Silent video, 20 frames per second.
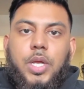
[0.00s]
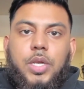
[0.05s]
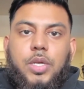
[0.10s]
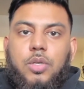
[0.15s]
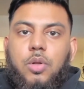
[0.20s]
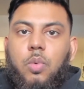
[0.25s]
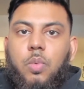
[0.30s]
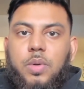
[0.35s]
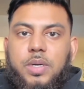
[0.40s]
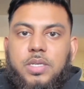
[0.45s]
You
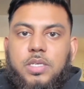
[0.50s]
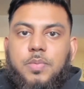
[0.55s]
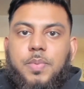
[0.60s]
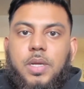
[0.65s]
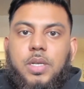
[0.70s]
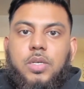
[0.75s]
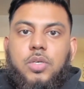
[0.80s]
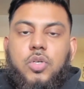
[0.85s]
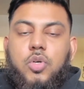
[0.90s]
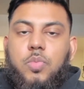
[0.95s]
don't want to
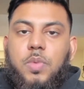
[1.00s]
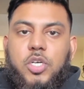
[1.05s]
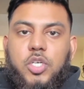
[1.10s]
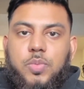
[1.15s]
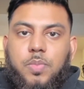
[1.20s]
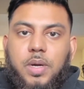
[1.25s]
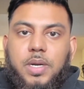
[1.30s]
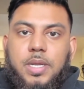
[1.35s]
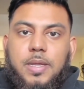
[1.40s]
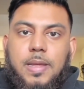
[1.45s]
spend too much
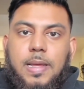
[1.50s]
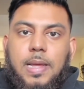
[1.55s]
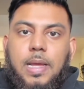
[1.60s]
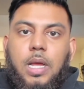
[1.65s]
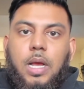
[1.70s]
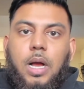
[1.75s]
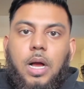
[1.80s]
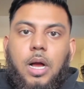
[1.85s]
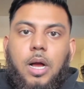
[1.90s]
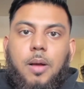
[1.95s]
money
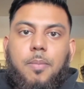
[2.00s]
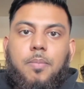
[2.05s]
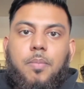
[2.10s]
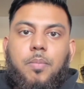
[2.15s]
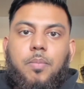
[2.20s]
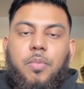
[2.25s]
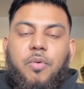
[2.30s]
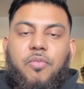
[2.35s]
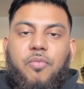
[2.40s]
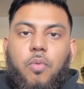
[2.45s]

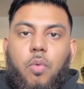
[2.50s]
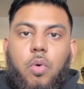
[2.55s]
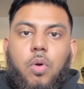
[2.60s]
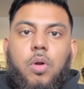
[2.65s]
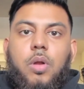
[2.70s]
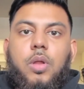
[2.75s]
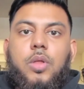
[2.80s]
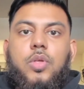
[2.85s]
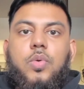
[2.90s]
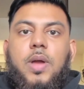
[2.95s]
um,
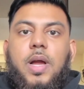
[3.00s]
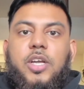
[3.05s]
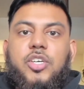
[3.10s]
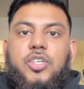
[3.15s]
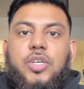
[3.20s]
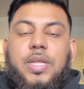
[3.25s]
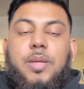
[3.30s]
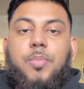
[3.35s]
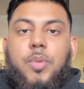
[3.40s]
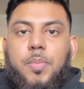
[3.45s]
before you
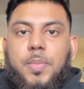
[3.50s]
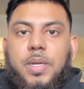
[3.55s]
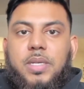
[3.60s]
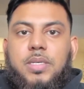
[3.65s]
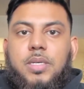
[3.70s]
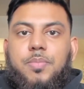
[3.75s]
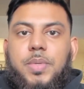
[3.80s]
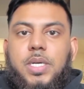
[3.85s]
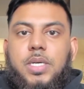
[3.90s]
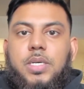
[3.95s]
actually implement
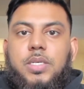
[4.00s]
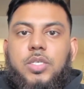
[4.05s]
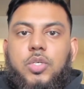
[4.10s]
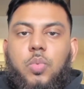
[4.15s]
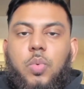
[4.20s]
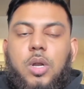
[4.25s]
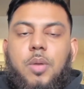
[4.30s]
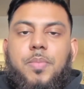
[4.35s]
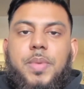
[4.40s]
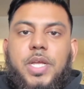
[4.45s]
it because you
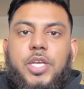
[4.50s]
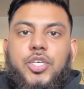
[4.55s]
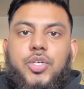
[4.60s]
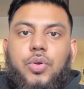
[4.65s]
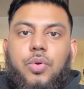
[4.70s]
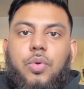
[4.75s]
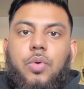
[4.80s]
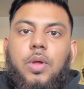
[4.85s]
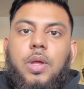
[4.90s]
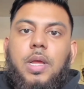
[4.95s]
want to make
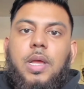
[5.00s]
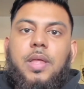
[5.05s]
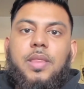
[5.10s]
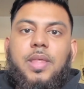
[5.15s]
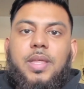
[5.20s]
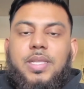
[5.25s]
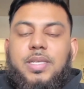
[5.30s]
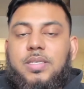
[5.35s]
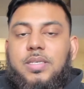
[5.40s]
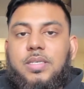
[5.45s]
sure
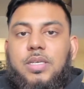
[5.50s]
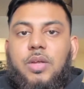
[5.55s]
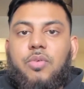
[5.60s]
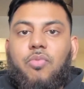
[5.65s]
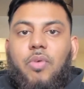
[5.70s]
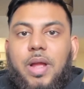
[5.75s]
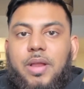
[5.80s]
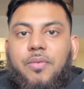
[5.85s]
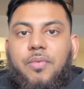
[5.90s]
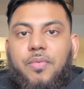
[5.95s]
that this is a
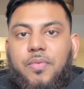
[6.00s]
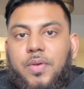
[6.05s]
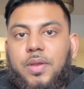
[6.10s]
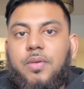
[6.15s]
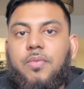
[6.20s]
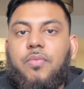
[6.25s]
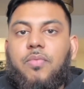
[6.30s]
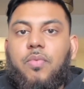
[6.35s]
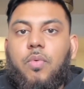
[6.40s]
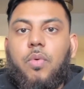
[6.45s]
right
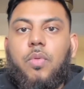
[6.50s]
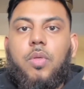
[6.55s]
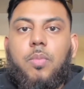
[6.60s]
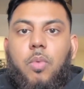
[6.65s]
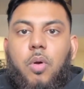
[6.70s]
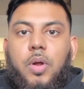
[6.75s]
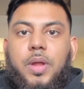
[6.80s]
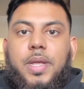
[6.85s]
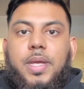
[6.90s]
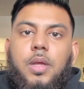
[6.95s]
fit for the
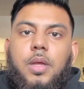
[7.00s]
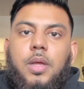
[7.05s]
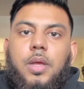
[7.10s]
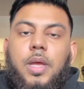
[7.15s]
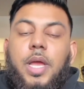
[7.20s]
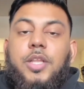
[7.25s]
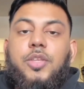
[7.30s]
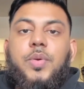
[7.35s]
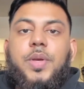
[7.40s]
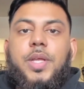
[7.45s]
market
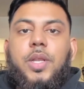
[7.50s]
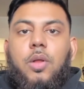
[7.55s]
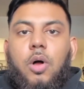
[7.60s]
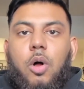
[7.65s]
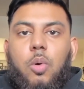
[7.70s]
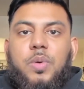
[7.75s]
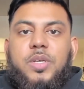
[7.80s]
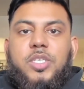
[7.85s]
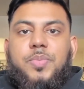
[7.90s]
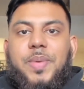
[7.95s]
and you can
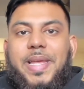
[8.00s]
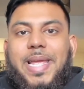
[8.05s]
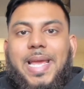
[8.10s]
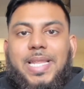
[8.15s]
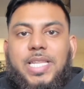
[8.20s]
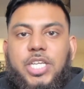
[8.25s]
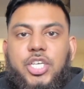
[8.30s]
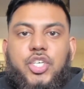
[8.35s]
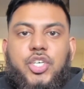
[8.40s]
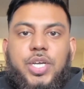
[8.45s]
always make
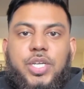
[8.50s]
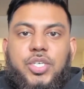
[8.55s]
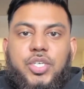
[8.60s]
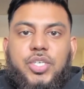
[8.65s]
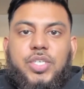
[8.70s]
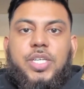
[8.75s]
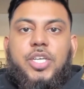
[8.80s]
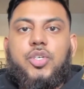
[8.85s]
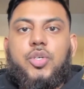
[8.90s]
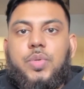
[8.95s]
any
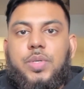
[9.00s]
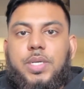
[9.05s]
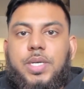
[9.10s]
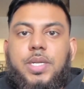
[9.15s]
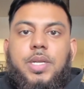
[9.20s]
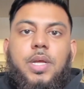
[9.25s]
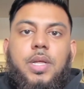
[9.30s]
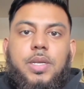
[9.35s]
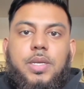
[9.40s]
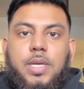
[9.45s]
changes that you
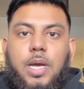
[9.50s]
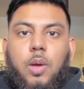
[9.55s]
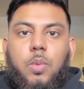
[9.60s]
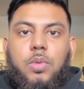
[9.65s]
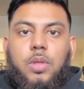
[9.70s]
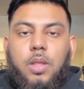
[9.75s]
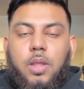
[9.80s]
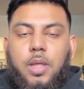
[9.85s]
need down the